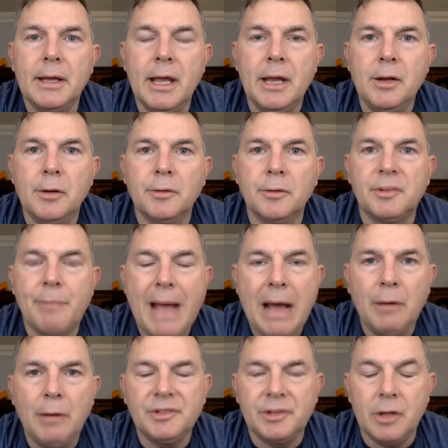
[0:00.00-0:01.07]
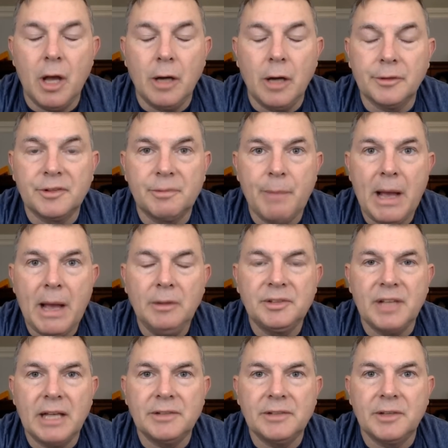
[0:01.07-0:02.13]
and your spouse, younger
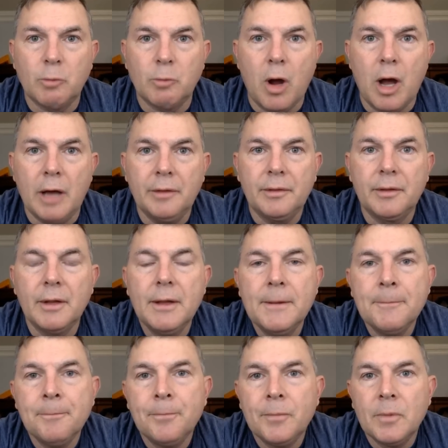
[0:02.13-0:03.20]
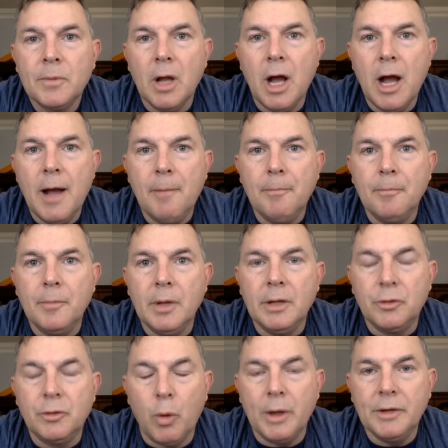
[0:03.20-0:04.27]
spouse, has a Roth, um,
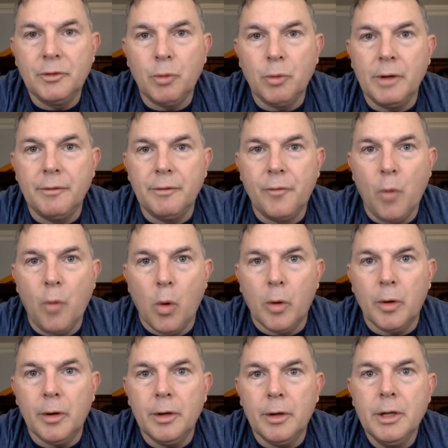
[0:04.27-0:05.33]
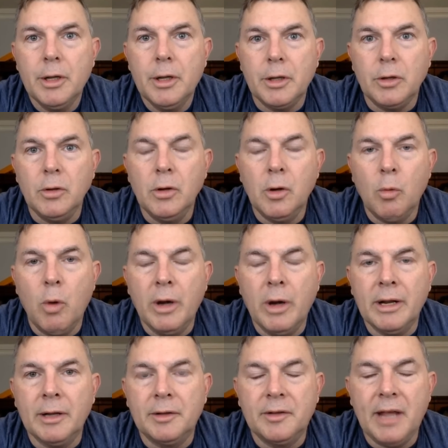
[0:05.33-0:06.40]
in twenty twenty-four, you don't want
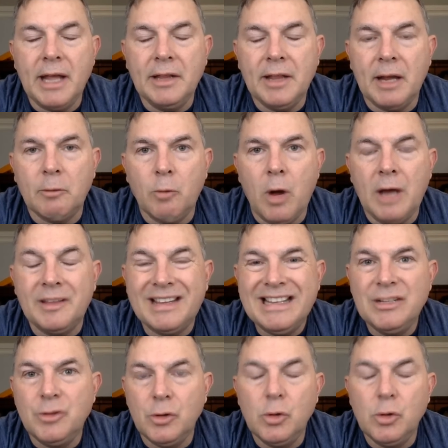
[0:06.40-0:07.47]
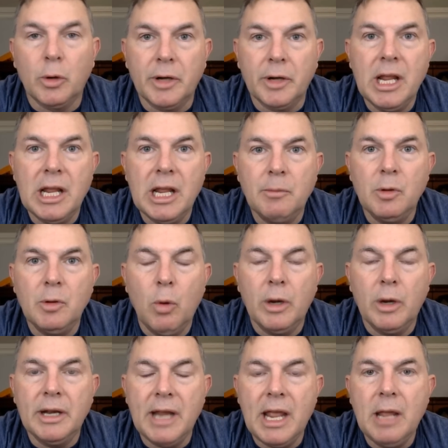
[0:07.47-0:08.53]
to take that Roth into your name. You
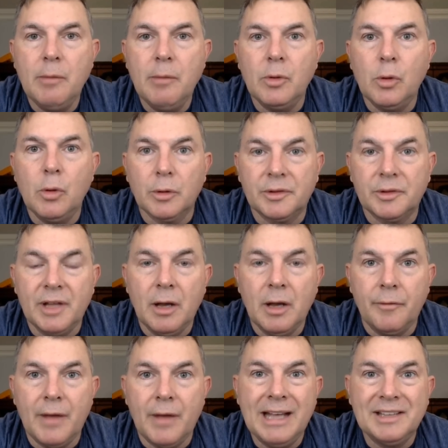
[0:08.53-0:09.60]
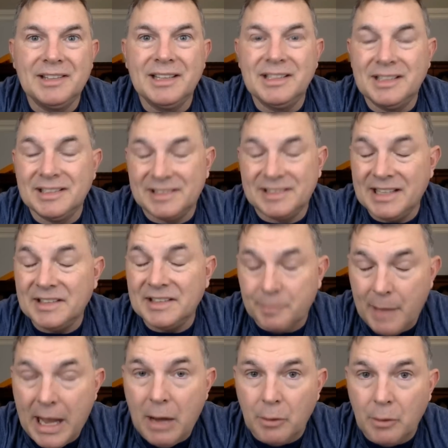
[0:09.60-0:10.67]
want to name yourself as a deceased
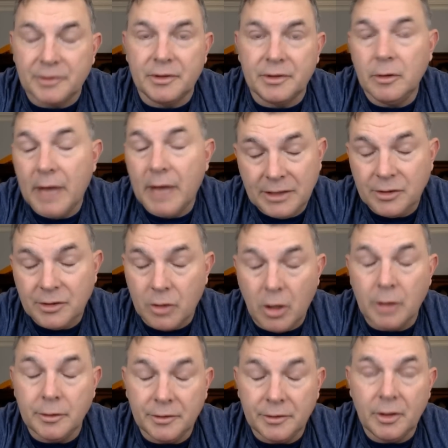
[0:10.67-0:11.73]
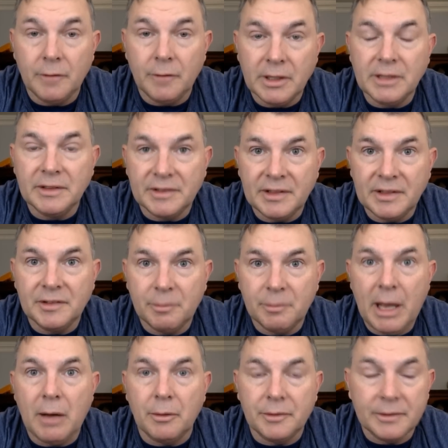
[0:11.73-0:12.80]
spouse, elect to call yourself the deceased
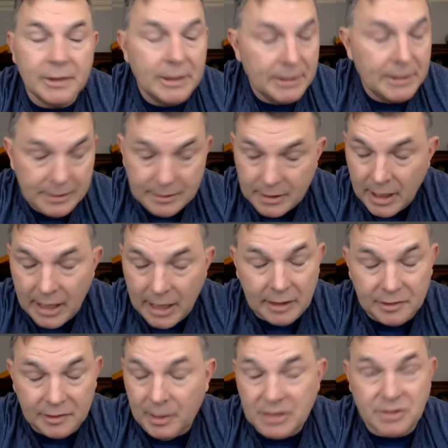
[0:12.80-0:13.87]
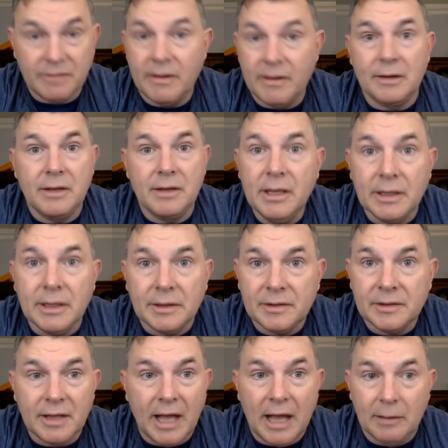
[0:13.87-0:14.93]
spouse, uh, especially about
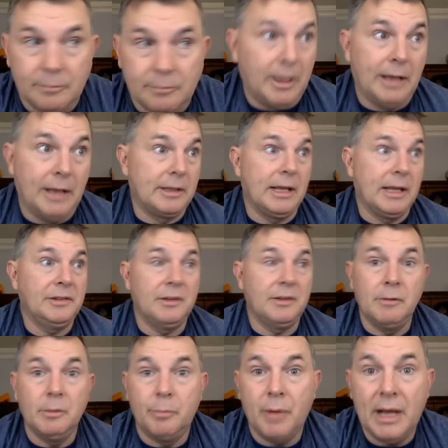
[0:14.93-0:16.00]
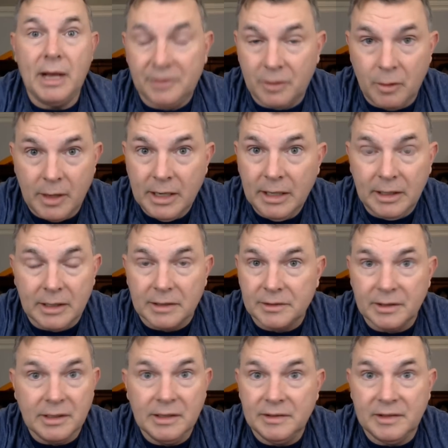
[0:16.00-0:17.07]
kids. I, I guess it even applies to
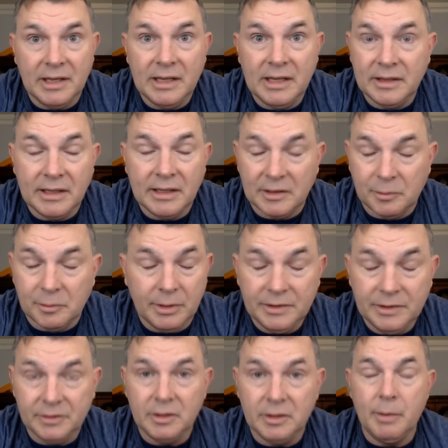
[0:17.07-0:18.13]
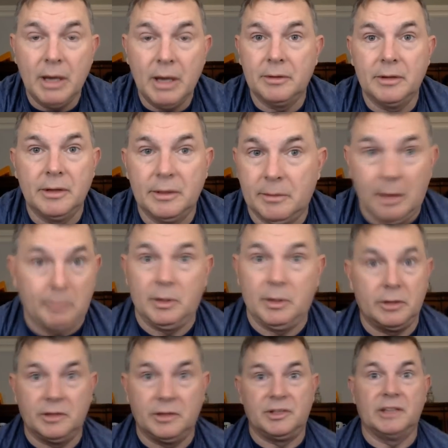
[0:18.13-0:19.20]
grandkids. It didn't say anything explicitly about it. I mean,
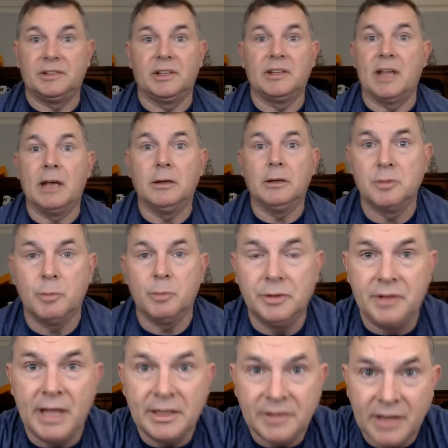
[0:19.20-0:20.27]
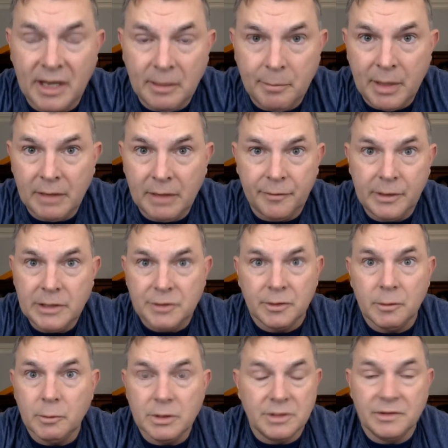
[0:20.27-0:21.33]
it's just an eligible designated
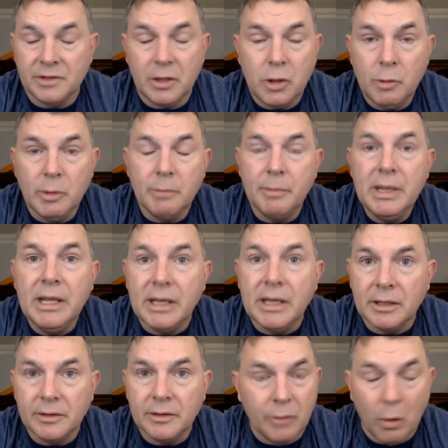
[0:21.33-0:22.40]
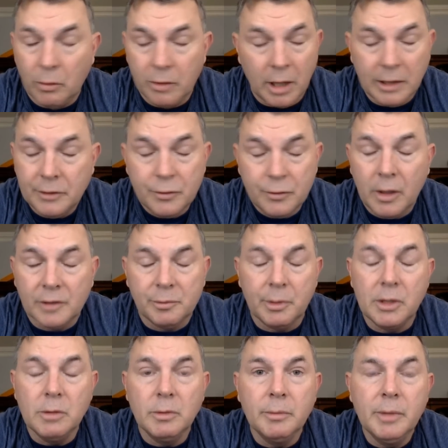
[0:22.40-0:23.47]
beneficiary, which is a human being. Don't, not a trust,
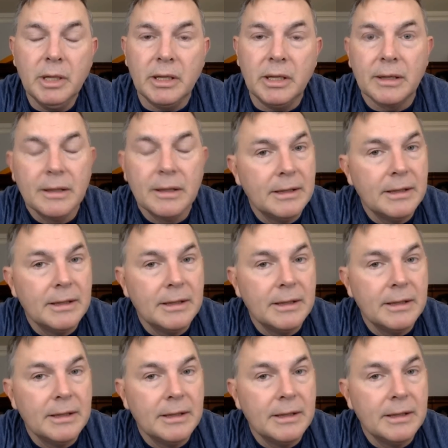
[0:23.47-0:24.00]
but a human being.